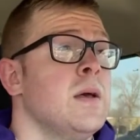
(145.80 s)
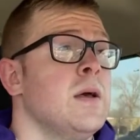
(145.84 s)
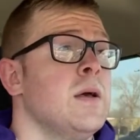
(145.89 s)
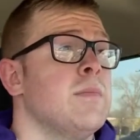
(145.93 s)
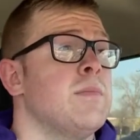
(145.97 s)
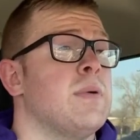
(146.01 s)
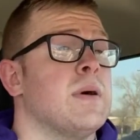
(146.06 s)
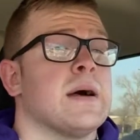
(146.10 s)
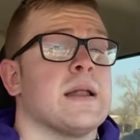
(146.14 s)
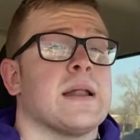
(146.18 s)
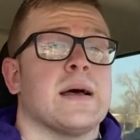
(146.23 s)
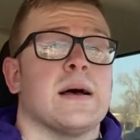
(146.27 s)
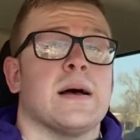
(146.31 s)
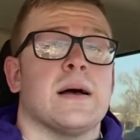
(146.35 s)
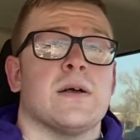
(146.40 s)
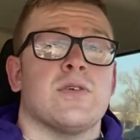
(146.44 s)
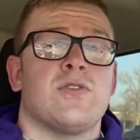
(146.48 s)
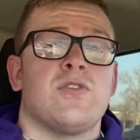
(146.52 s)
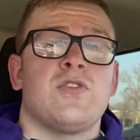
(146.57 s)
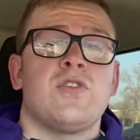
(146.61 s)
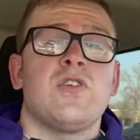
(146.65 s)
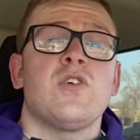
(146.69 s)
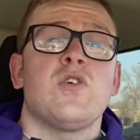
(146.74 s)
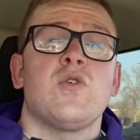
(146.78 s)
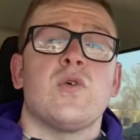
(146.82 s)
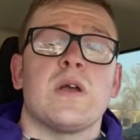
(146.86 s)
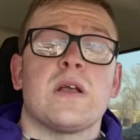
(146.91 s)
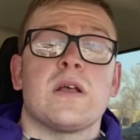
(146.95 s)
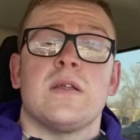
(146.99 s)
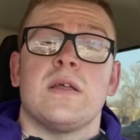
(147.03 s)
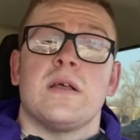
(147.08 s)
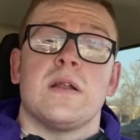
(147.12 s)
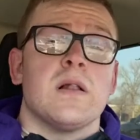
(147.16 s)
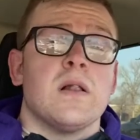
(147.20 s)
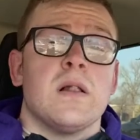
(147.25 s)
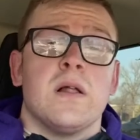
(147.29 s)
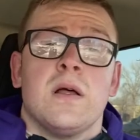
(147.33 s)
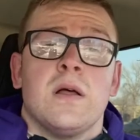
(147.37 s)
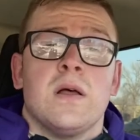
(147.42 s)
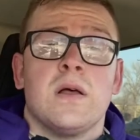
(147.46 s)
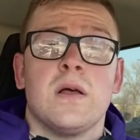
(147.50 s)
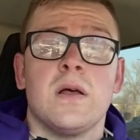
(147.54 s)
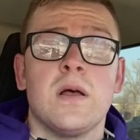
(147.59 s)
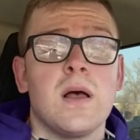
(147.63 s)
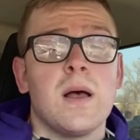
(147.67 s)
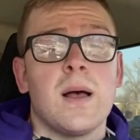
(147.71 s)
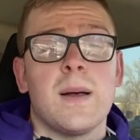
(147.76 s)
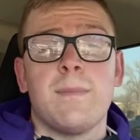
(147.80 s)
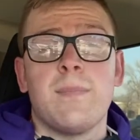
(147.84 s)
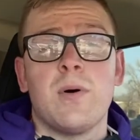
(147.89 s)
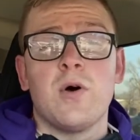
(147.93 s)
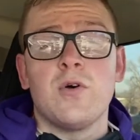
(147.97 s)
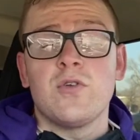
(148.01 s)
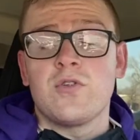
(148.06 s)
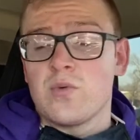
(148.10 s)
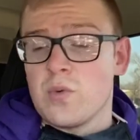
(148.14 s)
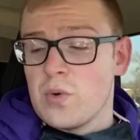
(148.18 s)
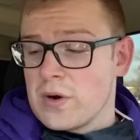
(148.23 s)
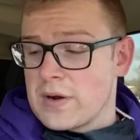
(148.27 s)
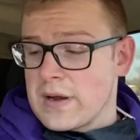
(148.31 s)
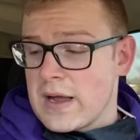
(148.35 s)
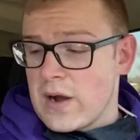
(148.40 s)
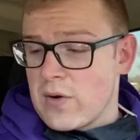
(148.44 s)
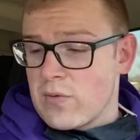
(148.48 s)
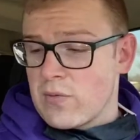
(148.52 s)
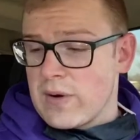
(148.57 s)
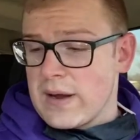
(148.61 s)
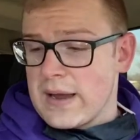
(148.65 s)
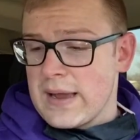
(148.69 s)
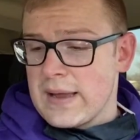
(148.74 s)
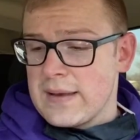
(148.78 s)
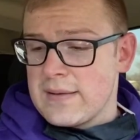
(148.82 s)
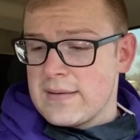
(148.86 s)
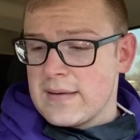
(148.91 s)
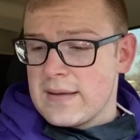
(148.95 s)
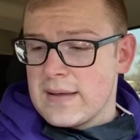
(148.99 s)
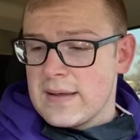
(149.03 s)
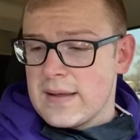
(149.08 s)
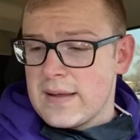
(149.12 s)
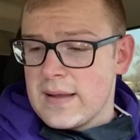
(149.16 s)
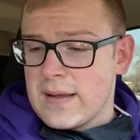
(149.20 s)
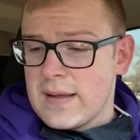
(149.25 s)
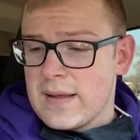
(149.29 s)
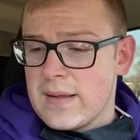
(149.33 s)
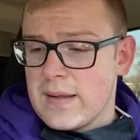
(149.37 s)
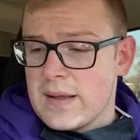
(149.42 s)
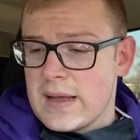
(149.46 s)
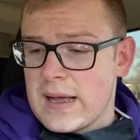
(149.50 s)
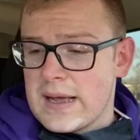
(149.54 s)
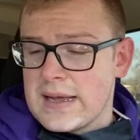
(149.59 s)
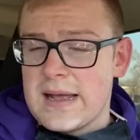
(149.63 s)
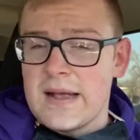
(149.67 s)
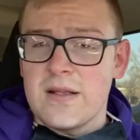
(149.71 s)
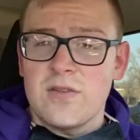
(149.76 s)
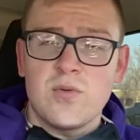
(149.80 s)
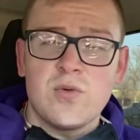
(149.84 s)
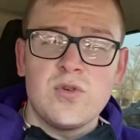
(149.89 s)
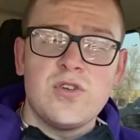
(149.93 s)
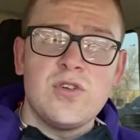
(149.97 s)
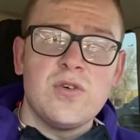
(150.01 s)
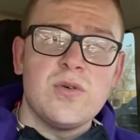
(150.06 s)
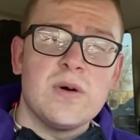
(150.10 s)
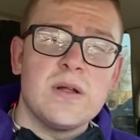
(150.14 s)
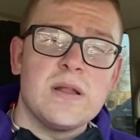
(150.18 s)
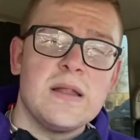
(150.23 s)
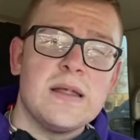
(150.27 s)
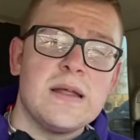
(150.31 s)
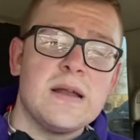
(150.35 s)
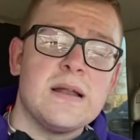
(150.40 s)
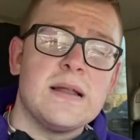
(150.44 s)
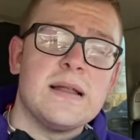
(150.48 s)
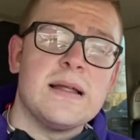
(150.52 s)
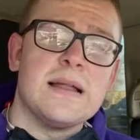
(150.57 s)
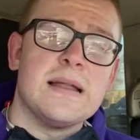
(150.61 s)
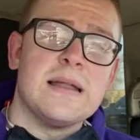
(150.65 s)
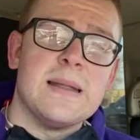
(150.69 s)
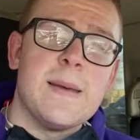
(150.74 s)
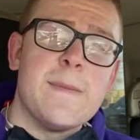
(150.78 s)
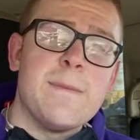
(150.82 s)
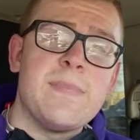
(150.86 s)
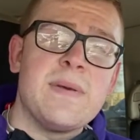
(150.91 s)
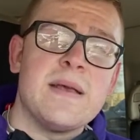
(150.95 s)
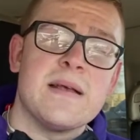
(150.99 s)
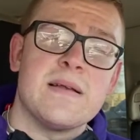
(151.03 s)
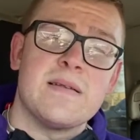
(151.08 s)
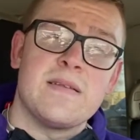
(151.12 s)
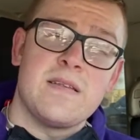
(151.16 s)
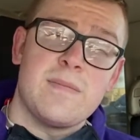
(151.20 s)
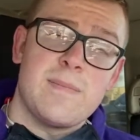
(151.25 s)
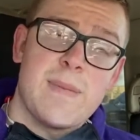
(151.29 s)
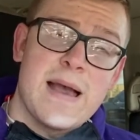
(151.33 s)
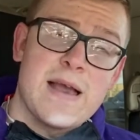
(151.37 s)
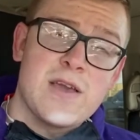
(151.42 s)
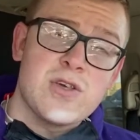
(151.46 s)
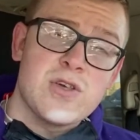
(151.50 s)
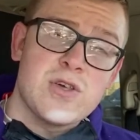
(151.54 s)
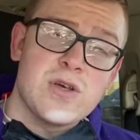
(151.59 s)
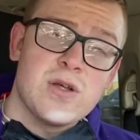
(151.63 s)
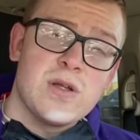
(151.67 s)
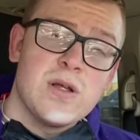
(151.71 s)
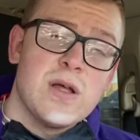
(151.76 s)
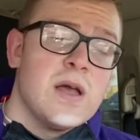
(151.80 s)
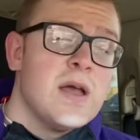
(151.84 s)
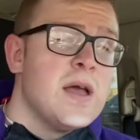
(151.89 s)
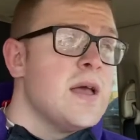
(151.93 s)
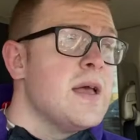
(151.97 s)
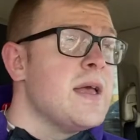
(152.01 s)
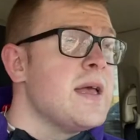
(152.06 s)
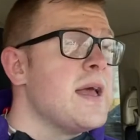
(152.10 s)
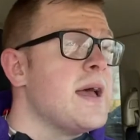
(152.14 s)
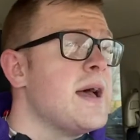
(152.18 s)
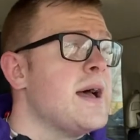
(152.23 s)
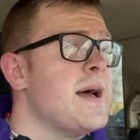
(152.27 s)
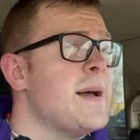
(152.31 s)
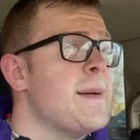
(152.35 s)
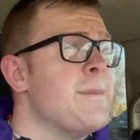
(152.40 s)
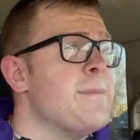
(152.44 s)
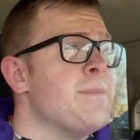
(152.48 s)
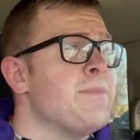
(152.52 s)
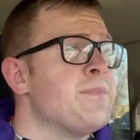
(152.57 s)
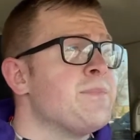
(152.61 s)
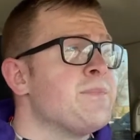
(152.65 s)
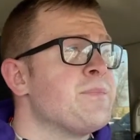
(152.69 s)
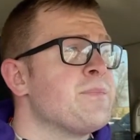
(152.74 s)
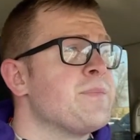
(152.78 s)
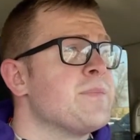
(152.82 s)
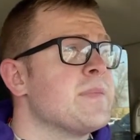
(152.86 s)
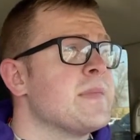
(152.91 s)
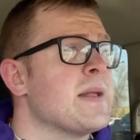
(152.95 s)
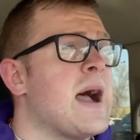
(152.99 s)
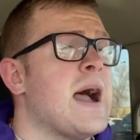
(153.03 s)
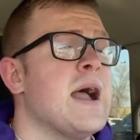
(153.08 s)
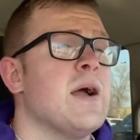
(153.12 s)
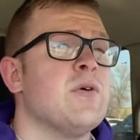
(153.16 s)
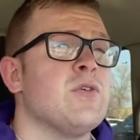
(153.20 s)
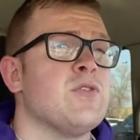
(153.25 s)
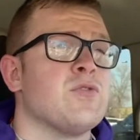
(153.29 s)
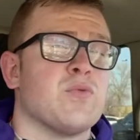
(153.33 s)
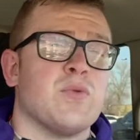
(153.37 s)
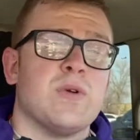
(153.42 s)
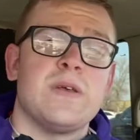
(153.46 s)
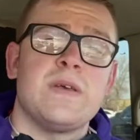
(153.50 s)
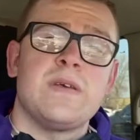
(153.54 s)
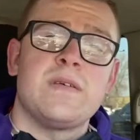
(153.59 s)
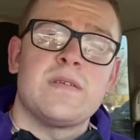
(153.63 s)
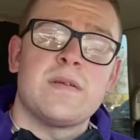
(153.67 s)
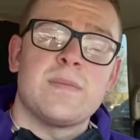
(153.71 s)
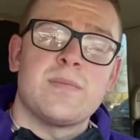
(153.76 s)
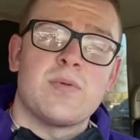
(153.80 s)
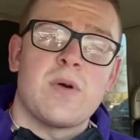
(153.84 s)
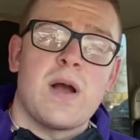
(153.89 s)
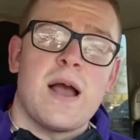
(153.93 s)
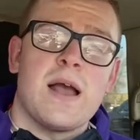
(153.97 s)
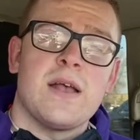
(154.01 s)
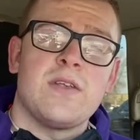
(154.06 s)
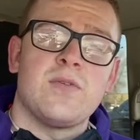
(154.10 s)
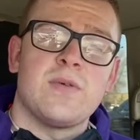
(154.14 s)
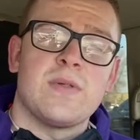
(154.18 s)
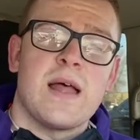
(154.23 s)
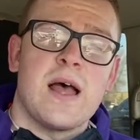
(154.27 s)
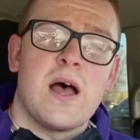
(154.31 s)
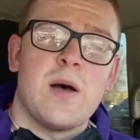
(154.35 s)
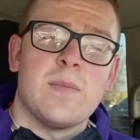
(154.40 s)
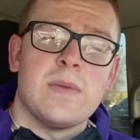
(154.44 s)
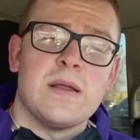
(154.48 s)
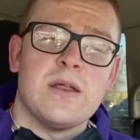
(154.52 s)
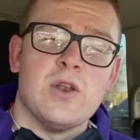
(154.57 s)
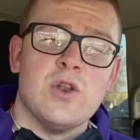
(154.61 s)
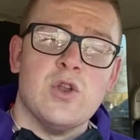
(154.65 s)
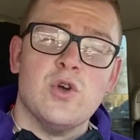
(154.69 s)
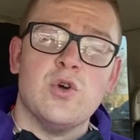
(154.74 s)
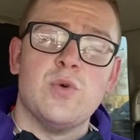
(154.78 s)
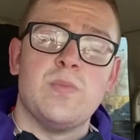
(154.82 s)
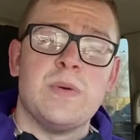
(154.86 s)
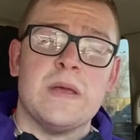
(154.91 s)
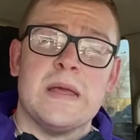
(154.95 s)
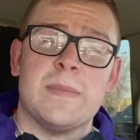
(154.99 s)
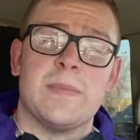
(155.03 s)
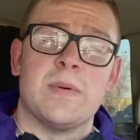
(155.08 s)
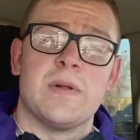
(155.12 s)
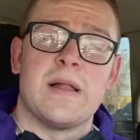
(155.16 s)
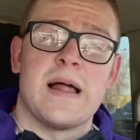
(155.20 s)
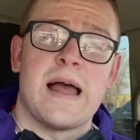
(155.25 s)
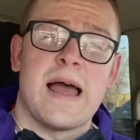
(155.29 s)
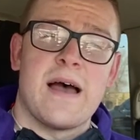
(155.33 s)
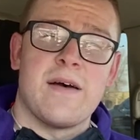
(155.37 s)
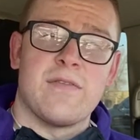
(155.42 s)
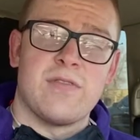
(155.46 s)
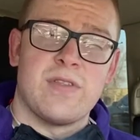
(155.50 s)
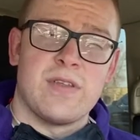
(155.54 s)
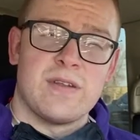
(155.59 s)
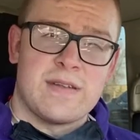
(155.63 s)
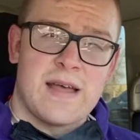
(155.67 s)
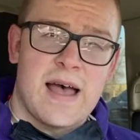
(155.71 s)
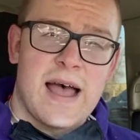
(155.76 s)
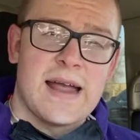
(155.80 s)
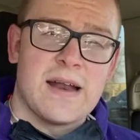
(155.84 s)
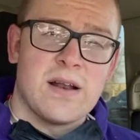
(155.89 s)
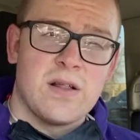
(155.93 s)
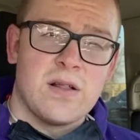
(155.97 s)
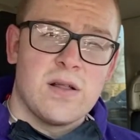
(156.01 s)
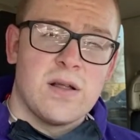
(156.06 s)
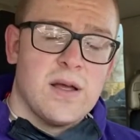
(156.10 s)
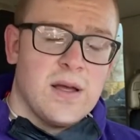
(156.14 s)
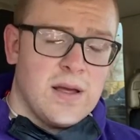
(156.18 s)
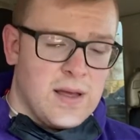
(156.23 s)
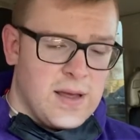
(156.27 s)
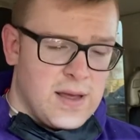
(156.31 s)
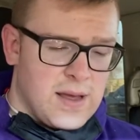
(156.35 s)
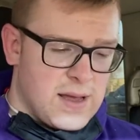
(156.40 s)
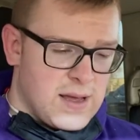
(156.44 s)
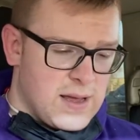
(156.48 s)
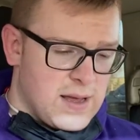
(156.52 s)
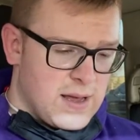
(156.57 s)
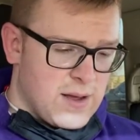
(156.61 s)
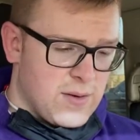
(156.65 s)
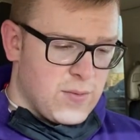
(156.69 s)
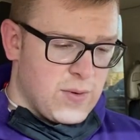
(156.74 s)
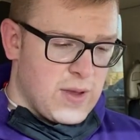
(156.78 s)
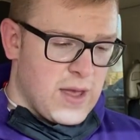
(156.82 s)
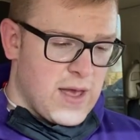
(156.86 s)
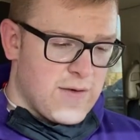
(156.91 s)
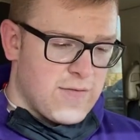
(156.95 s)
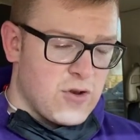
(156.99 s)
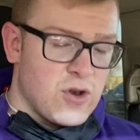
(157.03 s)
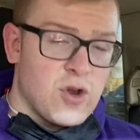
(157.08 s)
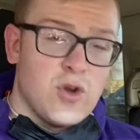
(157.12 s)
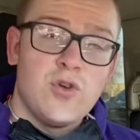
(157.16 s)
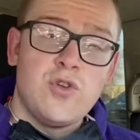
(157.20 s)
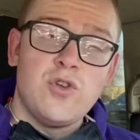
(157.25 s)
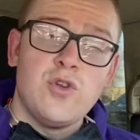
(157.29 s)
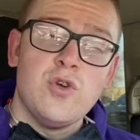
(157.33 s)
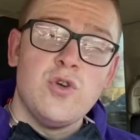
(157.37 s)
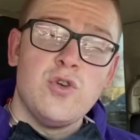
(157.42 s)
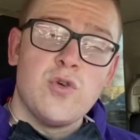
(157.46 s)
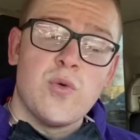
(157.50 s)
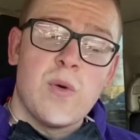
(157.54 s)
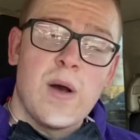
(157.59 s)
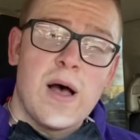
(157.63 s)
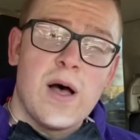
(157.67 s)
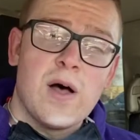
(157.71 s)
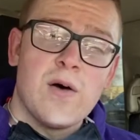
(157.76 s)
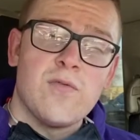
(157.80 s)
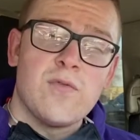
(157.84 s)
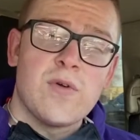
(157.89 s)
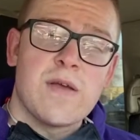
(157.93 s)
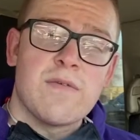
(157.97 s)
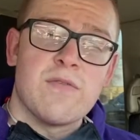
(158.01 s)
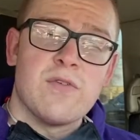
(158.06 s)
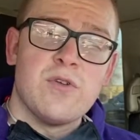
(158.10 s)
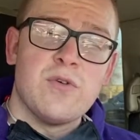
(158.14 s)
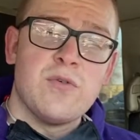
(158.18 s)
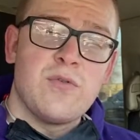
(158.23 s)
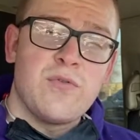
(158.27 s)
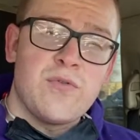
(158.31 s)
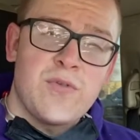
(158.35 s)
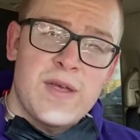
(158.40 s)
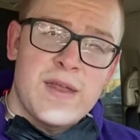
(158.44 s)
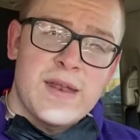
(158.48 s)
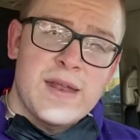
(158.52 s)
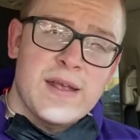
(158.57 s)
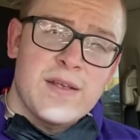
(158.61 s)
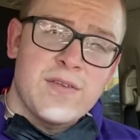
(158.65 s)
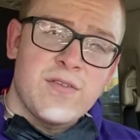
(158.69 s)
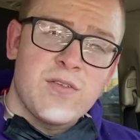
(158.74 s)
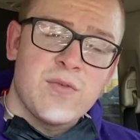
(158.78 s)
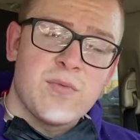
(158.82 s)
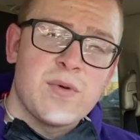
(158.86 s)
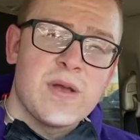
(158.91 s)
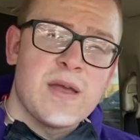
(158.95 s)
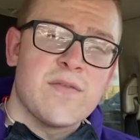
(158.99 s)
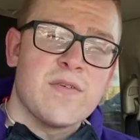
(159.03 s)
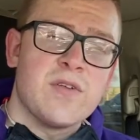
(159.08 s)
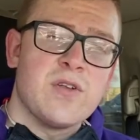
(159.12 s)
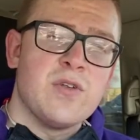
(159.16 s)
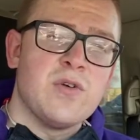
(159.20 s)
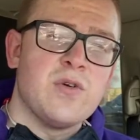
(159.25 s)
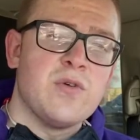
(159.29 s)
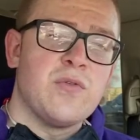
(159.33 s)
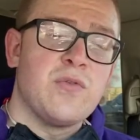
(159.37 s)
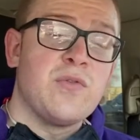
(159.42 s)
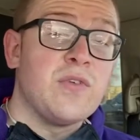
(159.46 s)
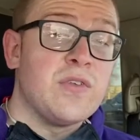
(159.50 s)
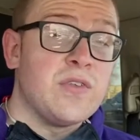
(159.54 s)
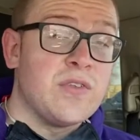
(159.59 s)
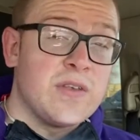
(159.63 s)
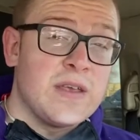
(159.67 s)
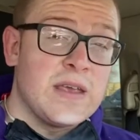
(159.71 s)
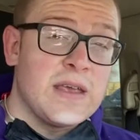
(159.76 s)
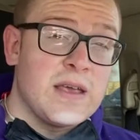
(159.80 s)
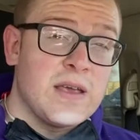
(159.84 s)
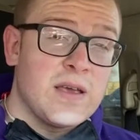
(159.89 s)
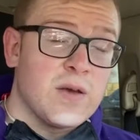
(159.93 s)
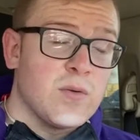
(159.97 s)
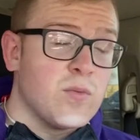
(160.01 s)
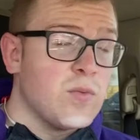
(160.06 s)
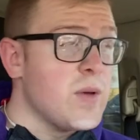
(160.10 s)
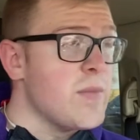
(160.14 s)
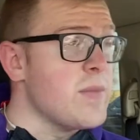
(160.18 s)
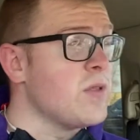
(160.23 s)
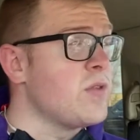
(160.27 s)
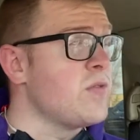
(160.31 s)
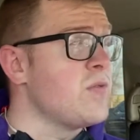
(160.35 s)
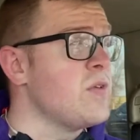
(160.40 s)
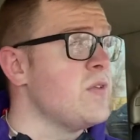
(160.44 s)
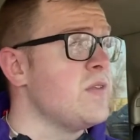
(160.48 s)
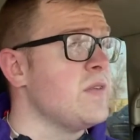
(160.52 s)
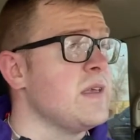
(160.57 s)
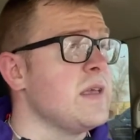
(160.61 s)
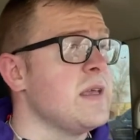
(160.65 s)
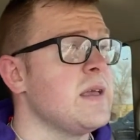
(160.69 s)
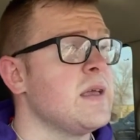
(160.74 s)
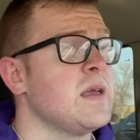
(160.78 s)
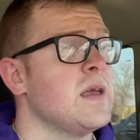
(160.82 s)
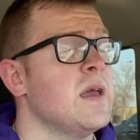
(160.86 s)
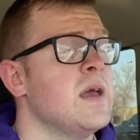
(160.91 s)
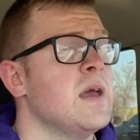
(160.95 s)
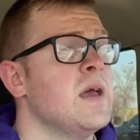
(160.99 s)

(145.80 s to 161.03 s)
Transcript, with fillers: But uh, just a quick little uh, post workout rant. Uh, I guess we'll do a little Olympia special. Um, I was really surprised with how many new people have the title. Uh, we have a new 212, we have a new fitness, we have a new physique, women's physique.